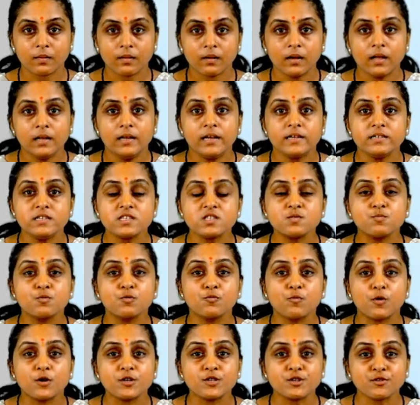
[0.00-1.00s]
Let us move
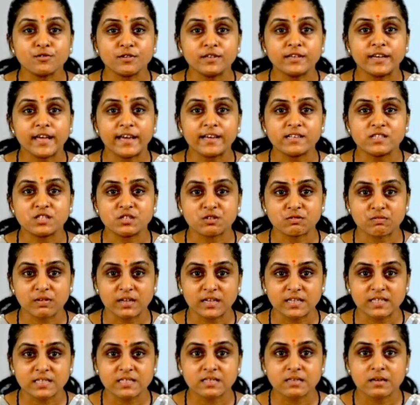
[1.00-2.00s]
on to the next
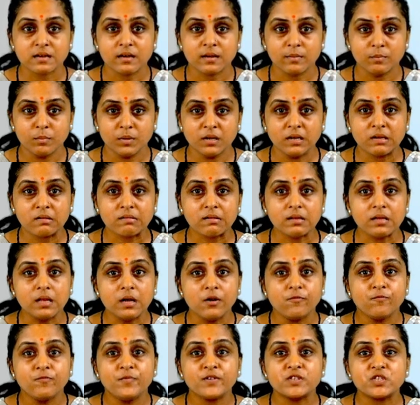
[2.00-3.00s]
trace mineral
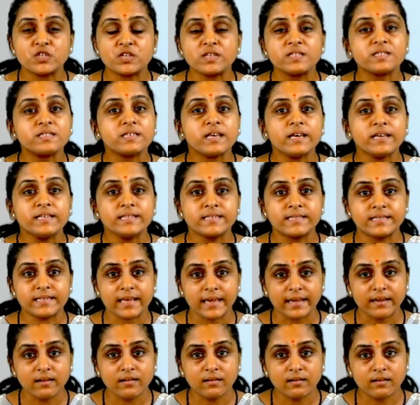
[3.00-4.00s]
which is
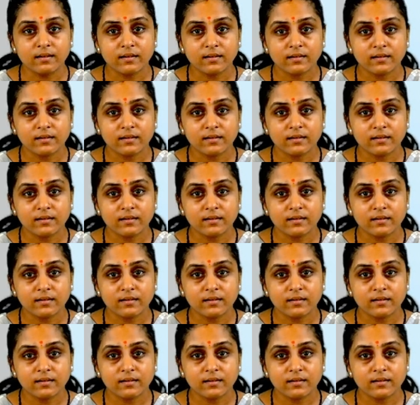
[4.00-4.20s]
zinc.